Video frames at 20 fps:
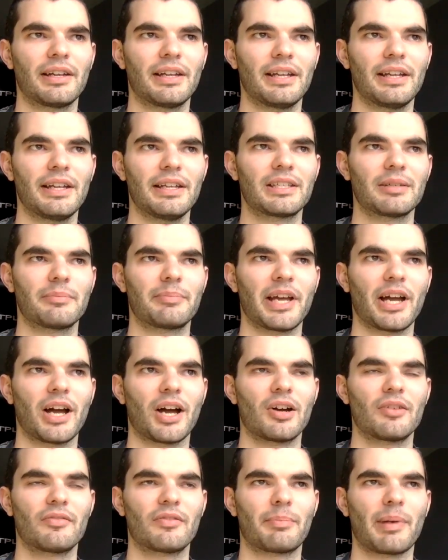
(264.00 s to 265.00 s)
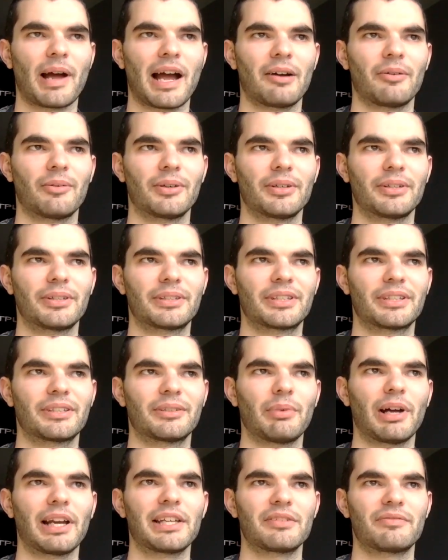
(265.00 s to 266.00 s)
is a bit overpowered.
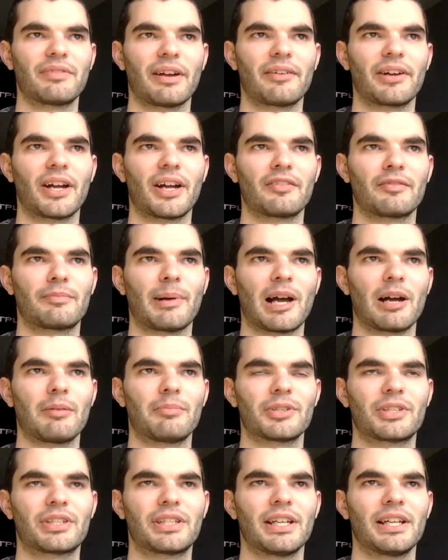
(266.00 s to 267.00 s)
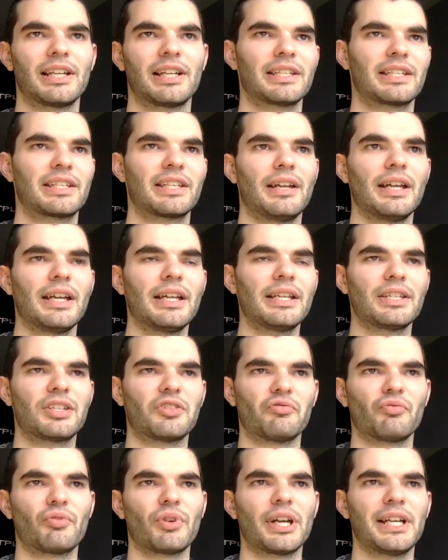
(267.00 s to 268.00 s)
Well, he's very overpowered, but still, it
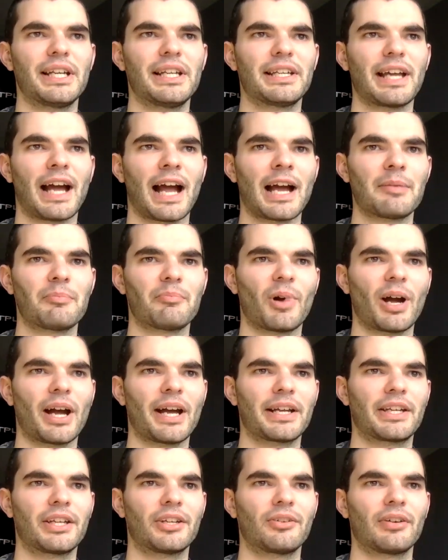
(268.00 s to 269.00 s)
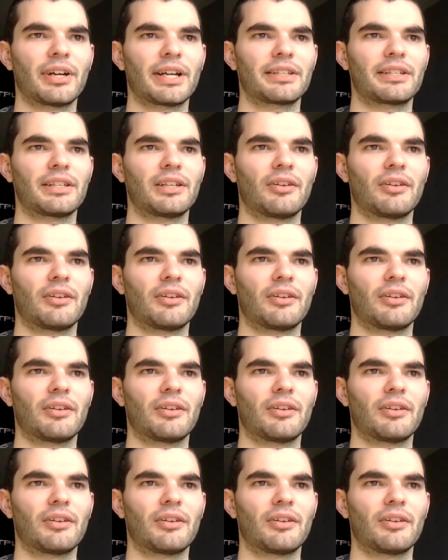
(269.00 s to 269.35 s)
isn't really game breaking or anything.